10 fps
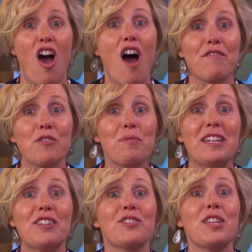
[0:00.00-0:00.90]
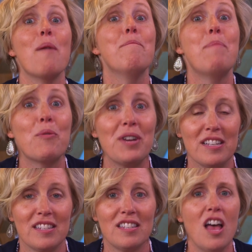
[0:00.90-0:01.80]
offer readers a
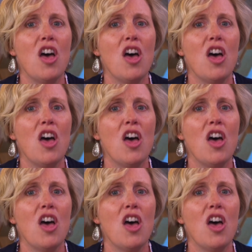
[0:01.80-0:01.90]
bonus.